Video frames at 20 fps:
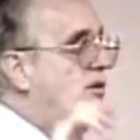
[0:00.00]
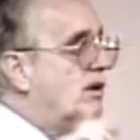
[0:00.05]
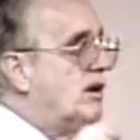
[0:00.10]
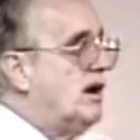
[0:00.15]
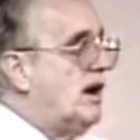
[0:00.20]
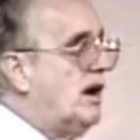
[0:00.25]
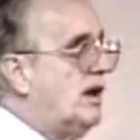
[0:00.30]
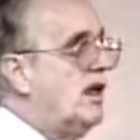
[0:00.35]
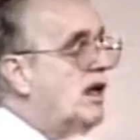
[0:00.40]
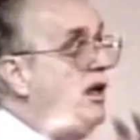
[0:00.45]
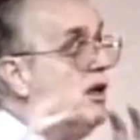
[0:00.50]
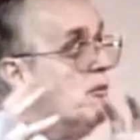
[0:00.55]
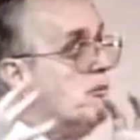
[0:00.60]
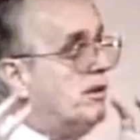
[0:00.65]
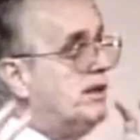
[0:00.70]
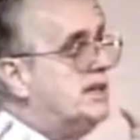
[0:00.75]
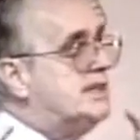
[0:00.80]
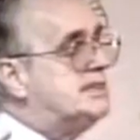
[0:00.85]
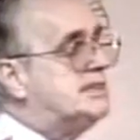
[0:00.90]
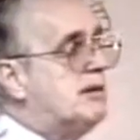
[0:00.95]
going on
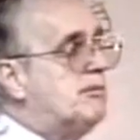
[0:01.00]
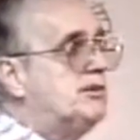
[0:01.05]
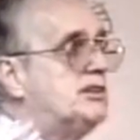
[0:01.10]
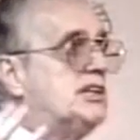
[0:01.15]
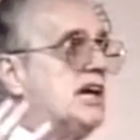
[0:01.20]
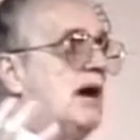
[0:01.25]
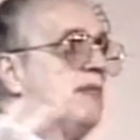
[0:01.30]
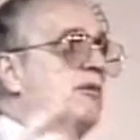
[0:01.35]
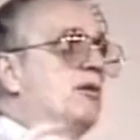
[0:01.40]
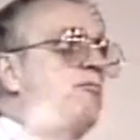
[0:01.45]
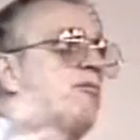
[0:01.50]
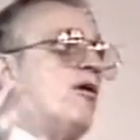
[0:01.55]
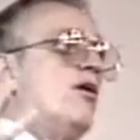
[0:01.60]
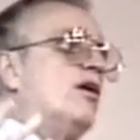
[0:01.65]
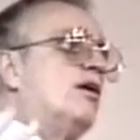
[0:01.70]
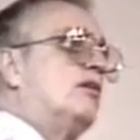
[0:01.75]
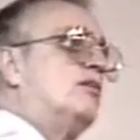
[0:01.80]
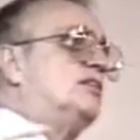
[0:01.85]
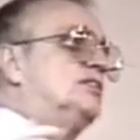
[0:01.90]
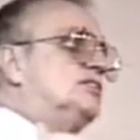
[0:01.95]
with these subatomic
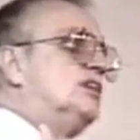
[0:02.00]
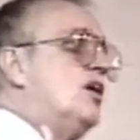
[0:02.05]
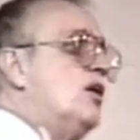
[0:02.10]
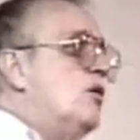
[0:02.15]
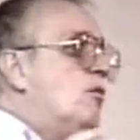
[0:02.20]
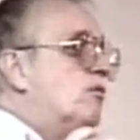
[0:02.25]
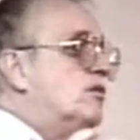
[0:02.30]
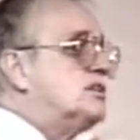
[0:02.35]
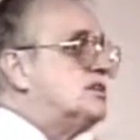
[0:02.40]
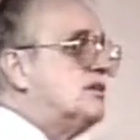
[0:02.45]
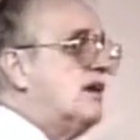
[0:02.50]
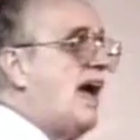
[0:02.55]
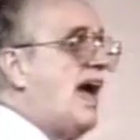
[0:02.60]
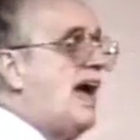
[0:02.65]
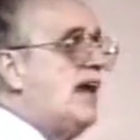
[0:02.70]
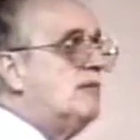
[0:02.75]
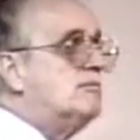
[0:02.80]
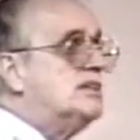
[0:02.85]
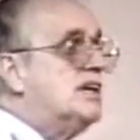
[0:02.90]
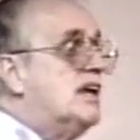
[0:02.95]
particles, which are
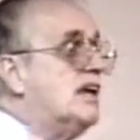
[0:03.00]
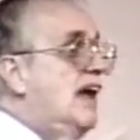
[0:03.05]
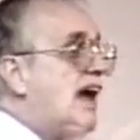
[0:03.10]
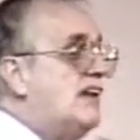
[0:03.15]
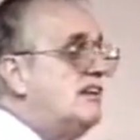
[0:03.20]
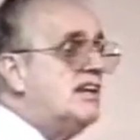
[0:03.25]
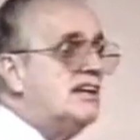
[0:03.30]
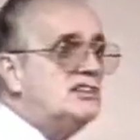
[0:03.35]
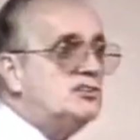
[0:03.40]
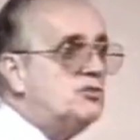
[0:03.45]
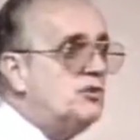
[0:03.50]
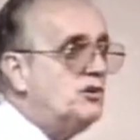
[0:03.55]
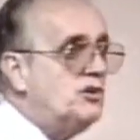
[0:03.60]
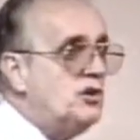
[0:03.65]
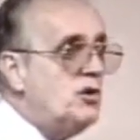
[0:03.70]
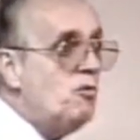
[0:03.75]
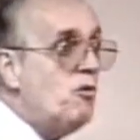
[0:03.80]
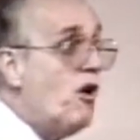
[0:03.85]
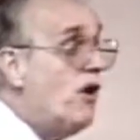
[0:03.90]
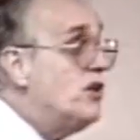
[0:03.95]
atoms, and that's all
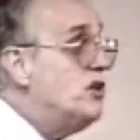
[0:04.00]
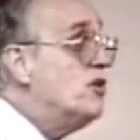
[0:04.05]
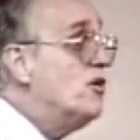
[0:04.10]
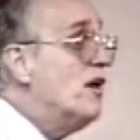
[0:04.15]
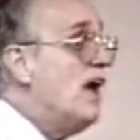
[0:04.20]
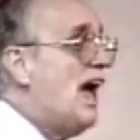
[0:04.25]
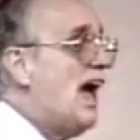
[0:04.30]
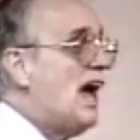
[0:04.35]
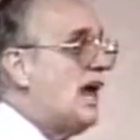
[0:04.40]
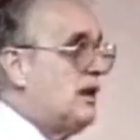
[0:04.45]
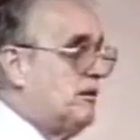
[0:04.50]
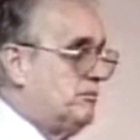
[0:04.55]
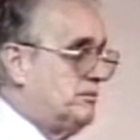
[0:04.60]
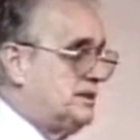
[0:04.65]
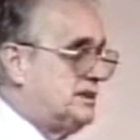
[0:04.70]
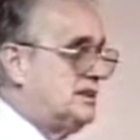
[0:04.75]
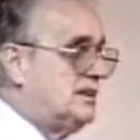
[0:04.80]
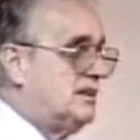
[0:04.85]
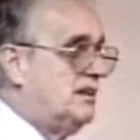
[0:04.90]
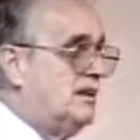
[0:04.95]
you are. You're
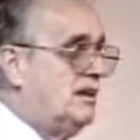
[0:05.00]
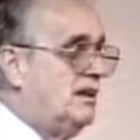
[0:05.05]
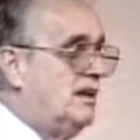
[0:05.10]
atoms.